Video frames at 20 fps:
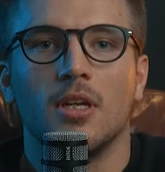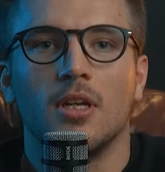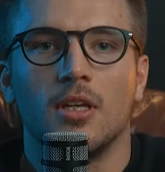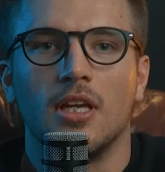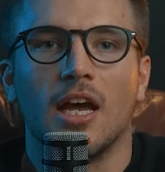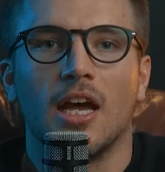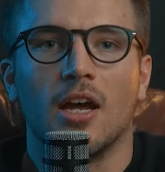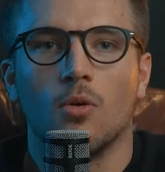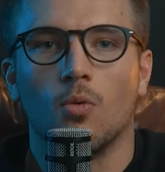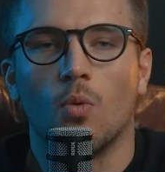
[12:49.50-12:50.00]

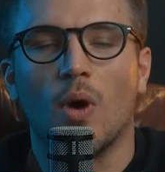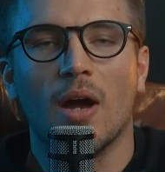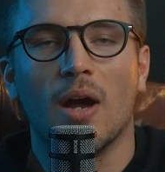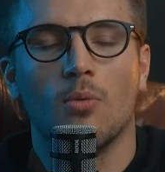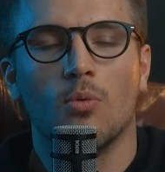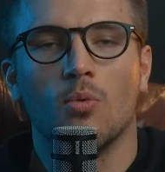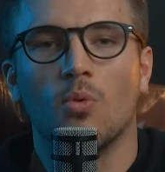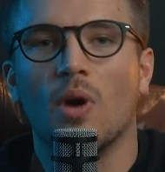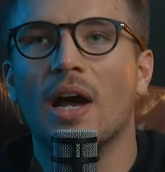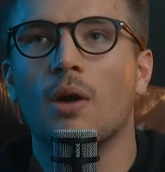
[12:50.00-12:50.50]
Yeah. Why
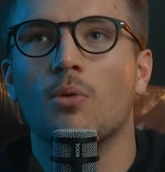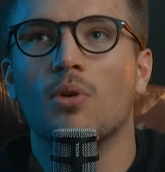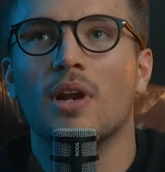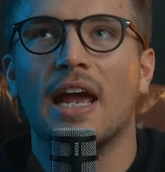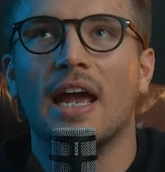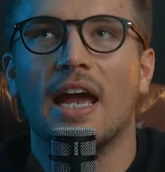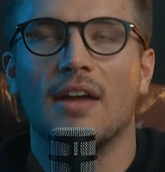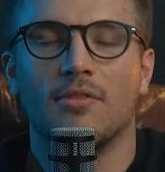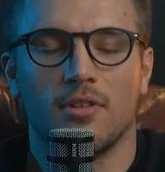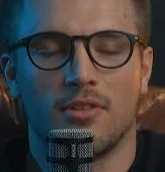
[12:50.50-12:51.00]
why would I
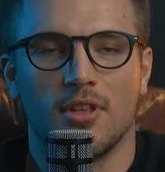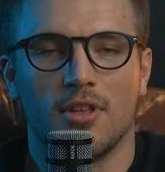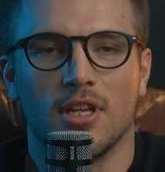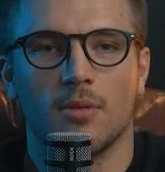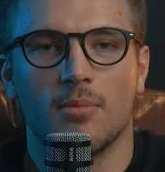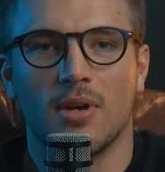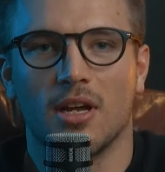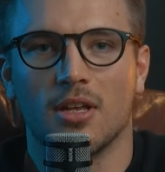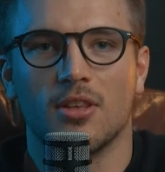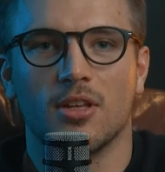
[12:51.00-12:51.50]
have to think
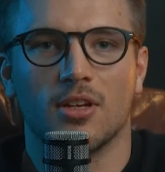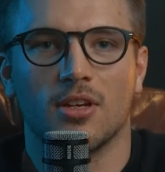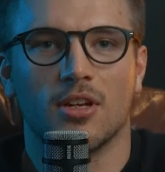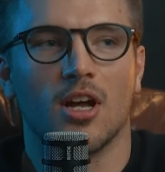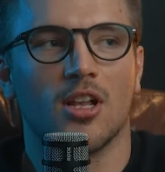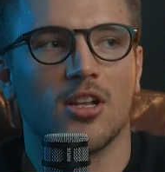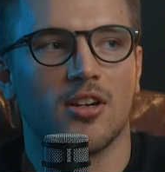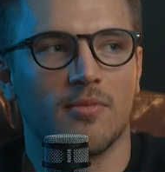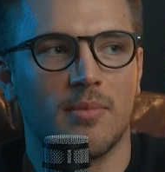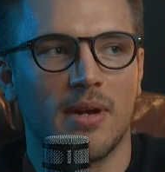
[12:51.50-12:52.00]
about the
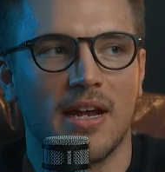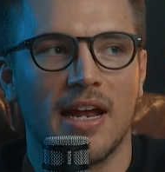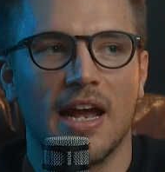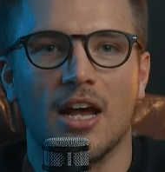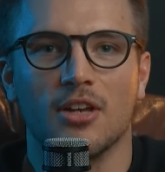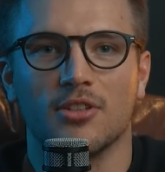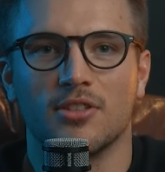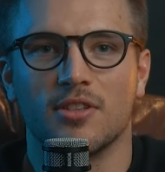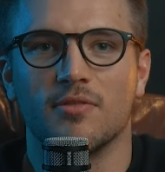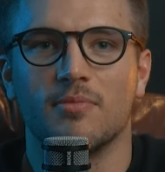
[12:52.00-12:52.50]
color of my
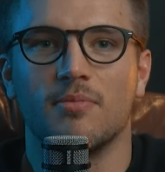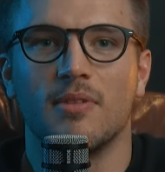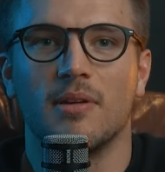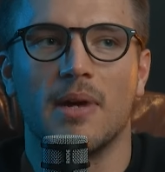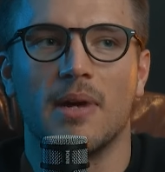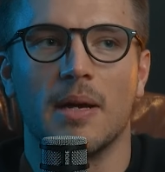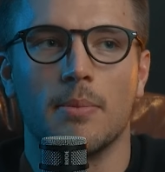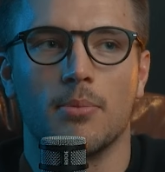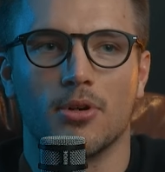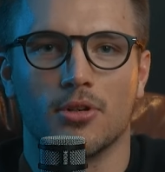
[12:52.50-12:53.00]
house if
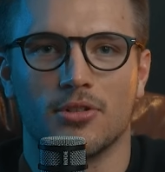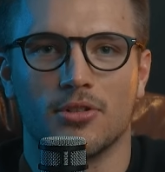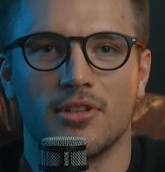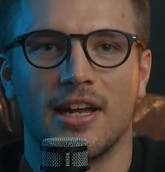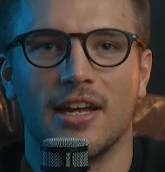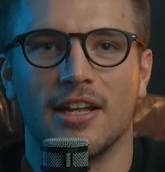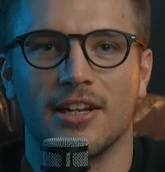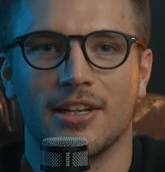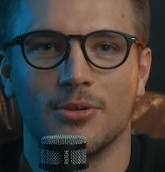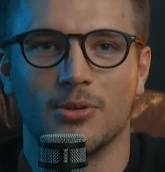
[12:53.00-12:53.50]
my
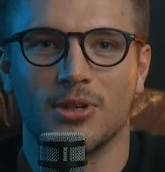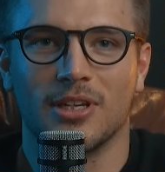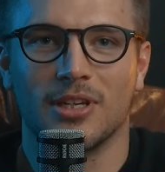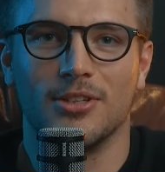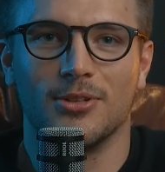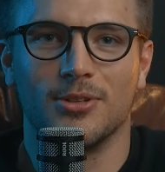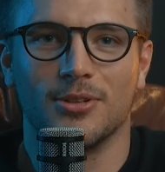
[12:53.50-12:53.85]
personality can do it